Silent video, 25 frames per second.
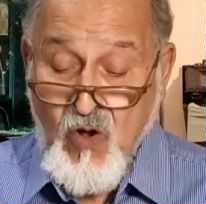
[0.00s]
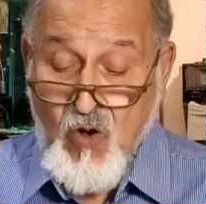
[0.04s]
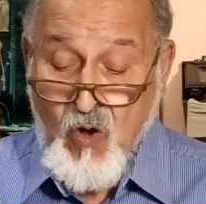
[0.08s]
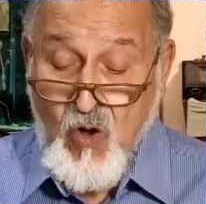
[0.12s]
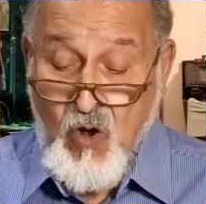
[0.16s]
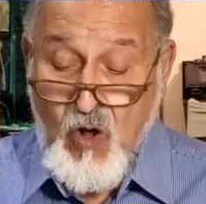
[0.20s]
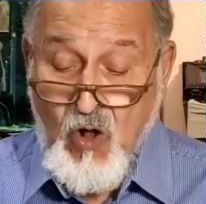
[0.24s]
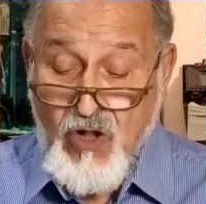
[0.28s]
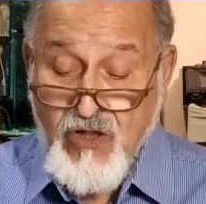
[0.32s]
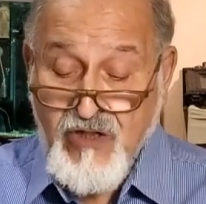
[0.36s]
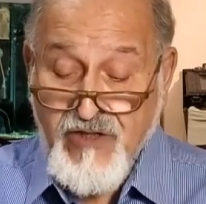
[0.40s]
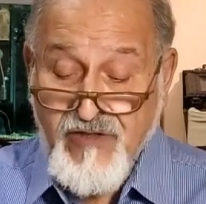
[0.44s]

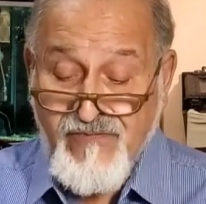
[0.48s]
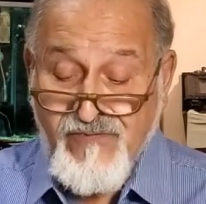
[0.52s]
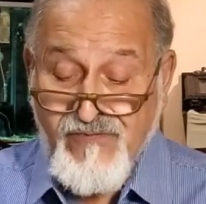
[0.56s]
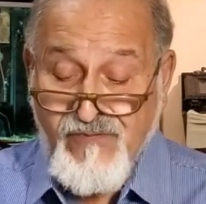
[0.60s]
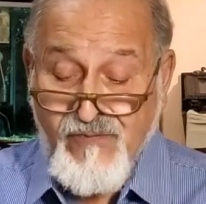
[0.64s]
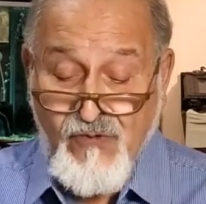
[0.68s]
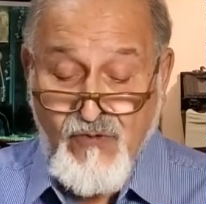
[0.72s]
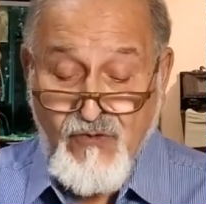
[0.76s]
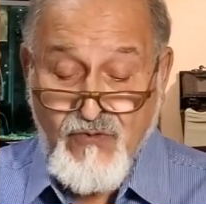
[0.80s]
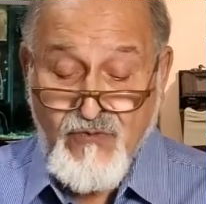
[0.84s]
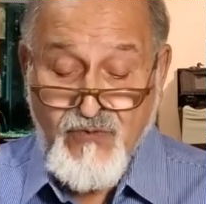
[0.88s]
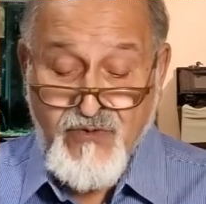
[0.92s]
All the
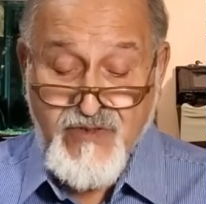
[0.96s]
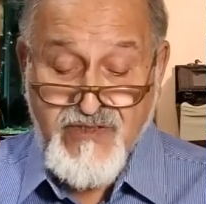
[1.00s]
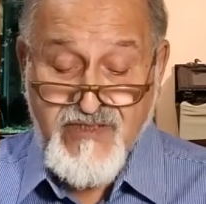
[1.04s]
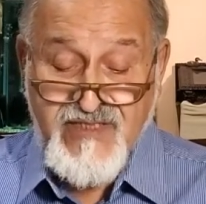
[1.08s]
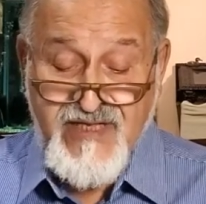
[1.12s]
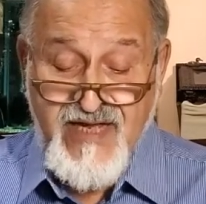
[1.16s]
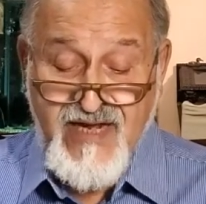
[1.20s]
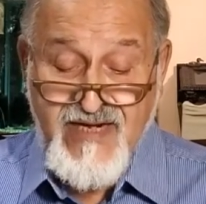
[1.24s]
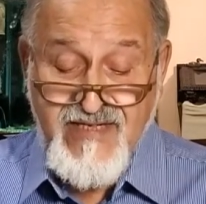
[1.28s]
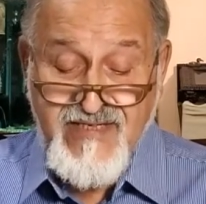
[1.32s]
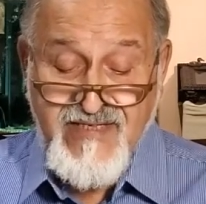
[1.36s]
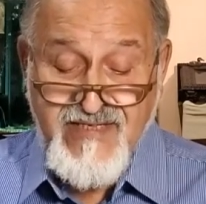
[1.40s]
food was
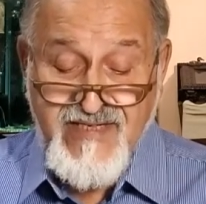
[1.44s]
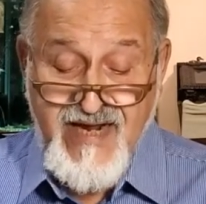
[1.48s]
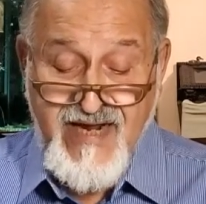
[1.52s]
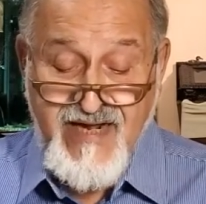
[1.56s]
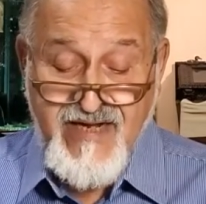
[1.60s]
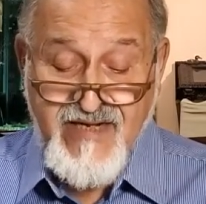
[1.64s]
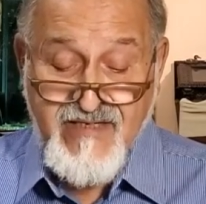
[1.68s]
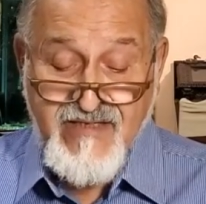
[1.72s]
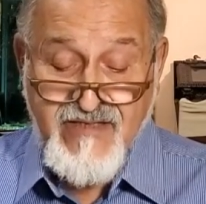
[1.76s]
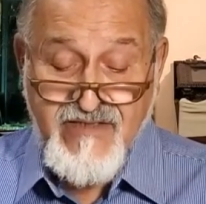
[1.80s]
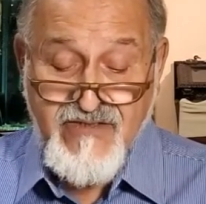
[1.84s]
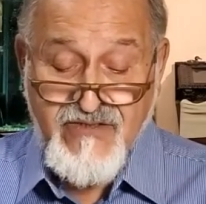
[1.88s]
then
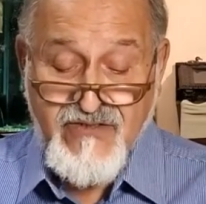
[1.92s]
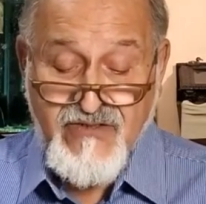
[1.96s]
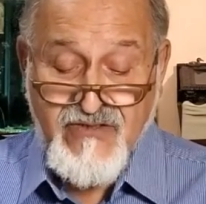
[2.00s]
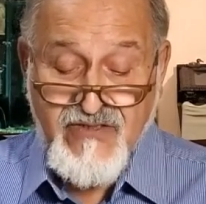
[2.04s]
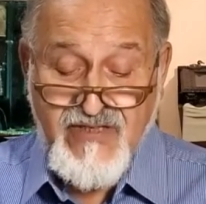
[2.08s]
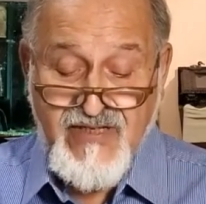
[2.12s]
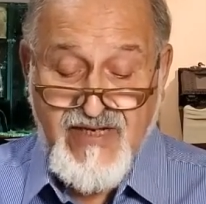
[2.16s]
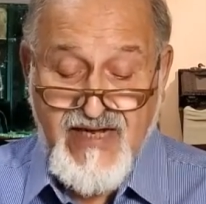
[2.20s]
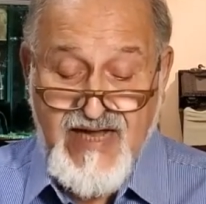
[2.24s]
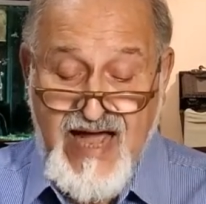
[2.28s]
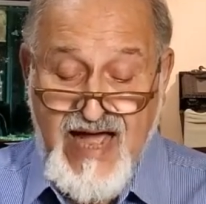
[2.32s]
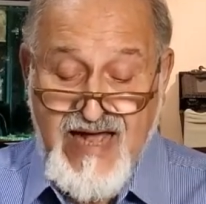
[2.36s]
taken to
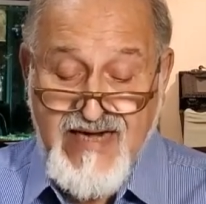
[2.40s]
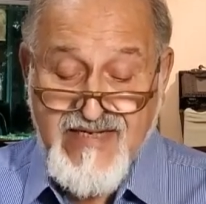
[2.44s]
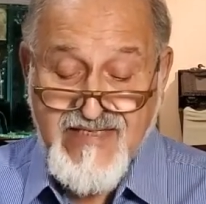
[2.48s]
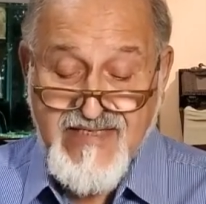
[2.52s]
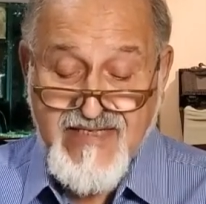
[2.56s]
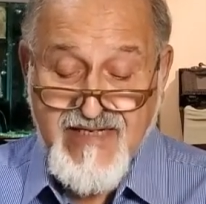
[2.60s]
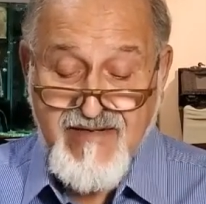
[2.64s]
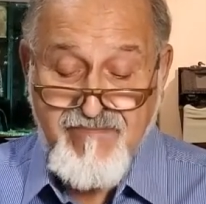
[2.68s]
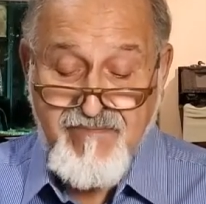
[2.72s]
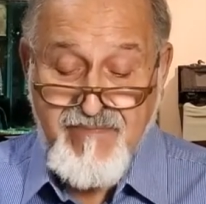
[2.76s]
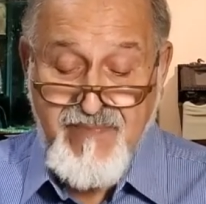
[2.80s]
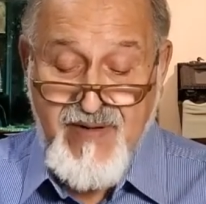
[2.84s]
the
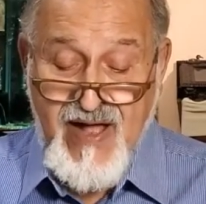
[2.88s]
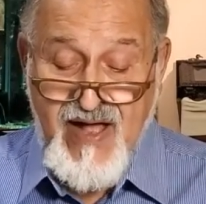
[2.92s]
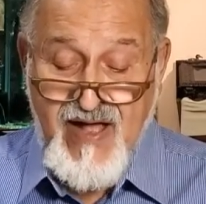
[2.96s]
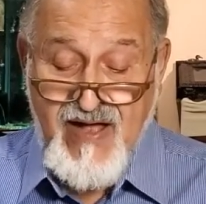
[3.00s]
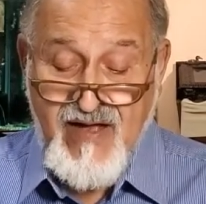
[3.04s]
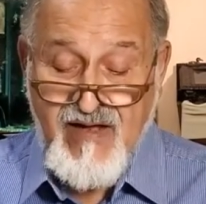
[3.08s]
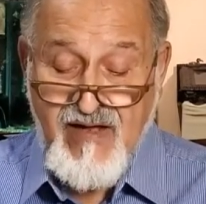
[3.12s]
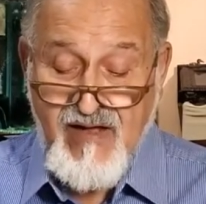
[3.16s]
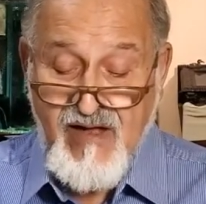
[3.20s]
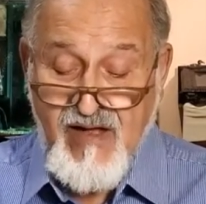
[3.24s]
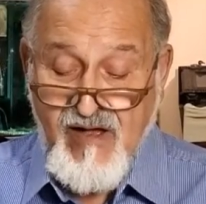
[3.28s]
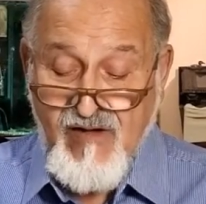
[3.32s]
Ganza
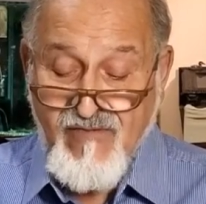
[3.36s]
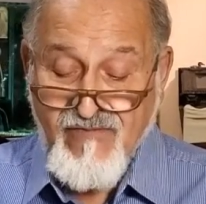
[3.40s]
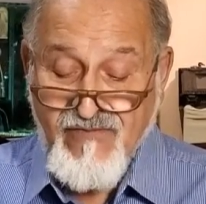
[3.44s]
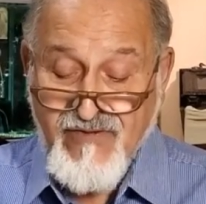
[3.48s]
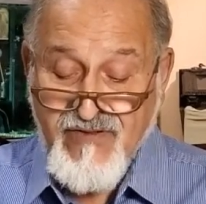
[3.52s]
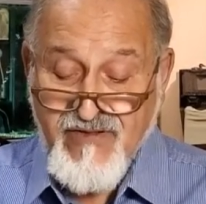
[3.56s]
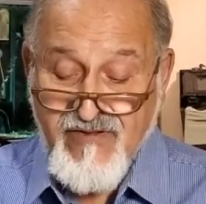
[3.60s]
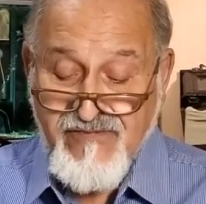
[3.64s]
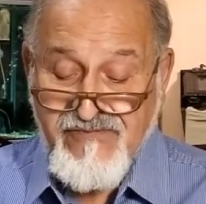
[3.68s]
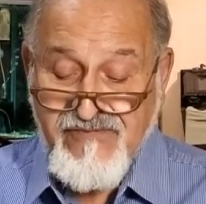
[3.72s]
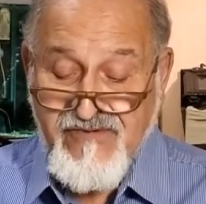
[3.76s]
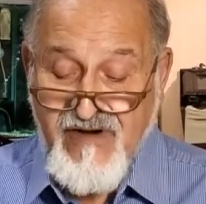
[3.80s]
Park
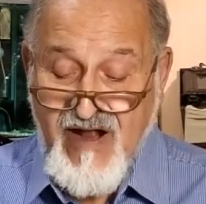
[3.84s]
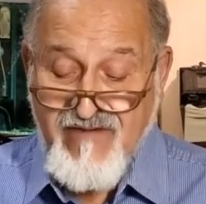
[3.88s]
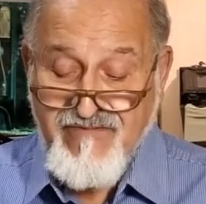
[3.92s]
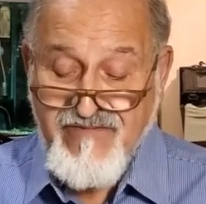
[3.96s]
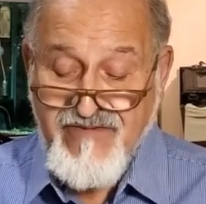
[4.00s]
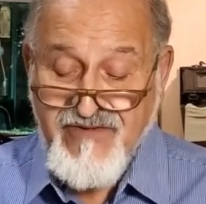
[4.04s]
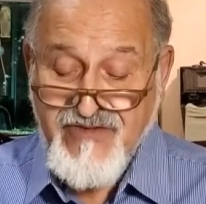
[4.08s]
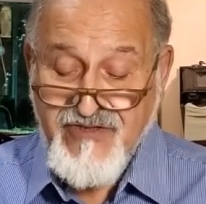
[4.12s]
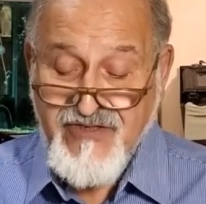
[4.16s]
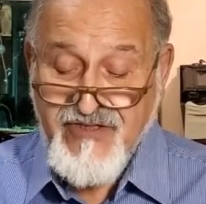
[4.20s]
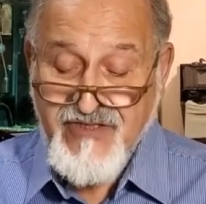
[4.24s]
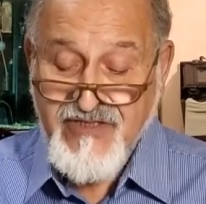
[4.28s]
for the
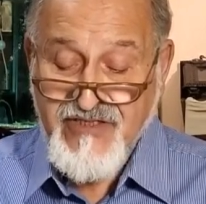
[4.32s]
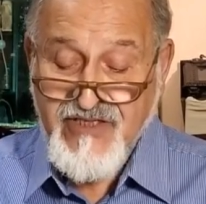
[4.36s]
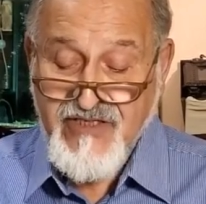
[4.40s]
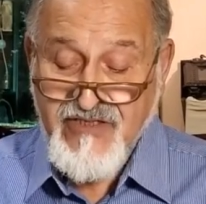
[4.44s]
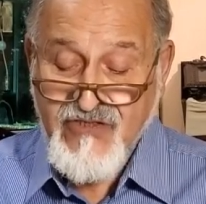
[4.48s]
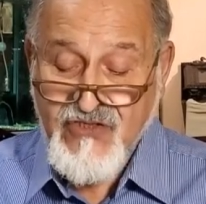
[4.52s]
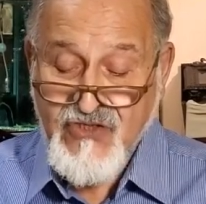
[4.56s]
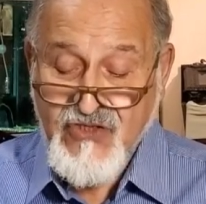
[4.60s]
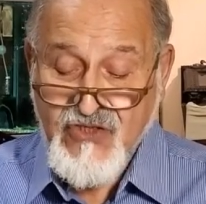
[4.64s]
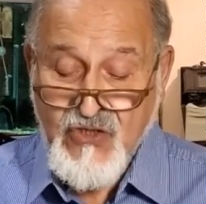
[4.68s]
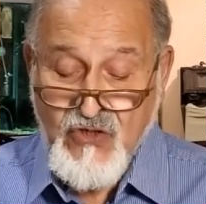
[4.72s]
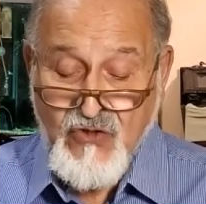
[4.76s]
fravishis
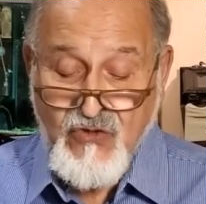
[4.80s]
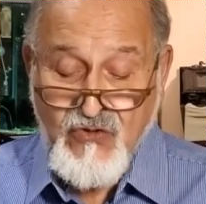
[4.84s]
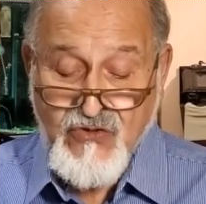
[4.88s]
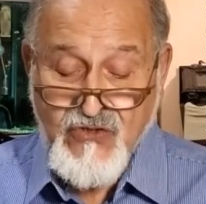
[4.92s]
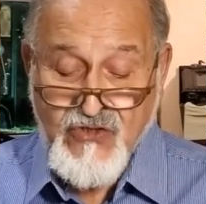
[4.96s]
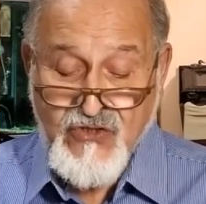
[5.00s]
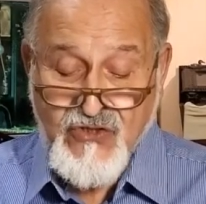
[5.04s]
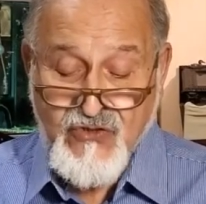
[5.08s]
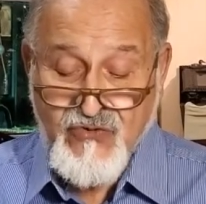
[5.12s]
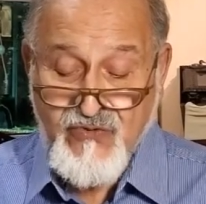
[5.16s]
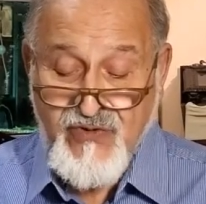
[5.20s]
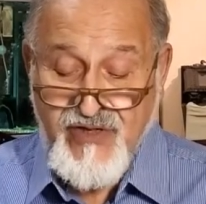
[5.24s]
and
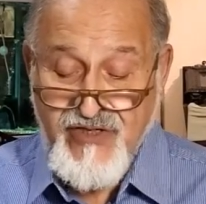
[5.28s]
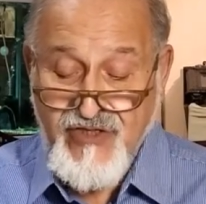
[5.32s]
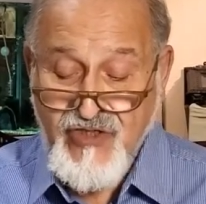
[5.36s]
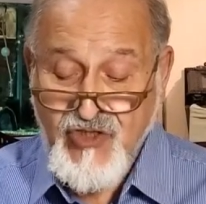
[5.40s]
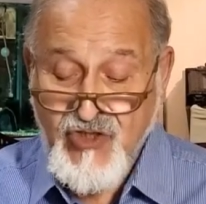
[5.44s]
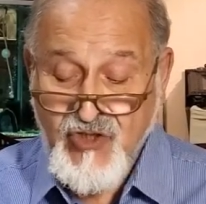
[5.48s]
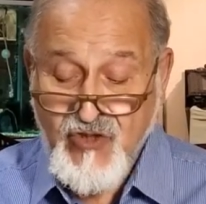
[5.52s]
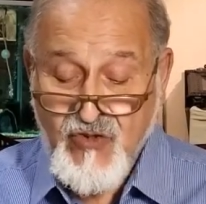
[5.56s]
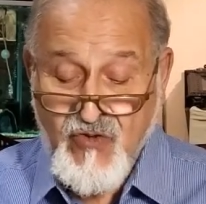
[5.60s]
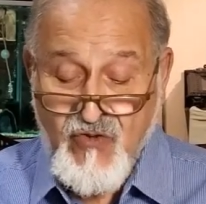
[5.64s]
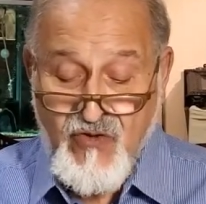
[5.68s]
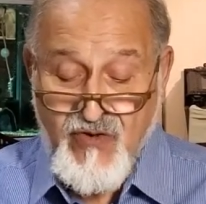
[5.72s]
souls to
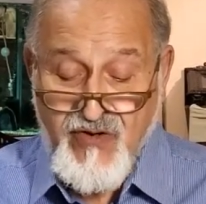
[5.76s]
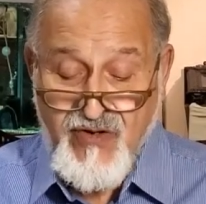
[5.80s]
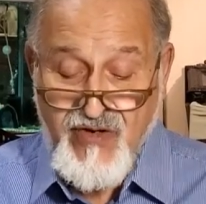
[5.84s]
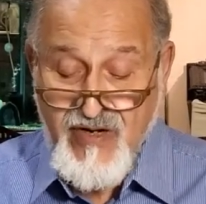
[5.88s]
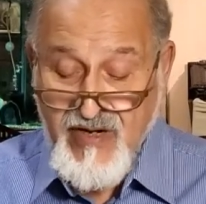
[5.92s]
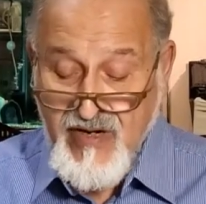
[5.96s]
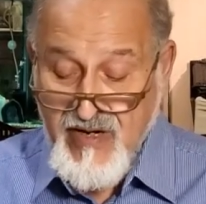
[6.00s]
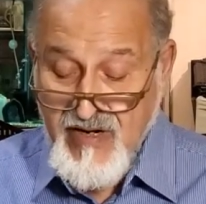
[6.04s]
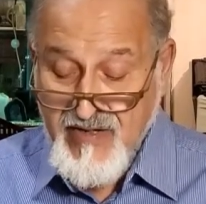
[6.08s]
enjoy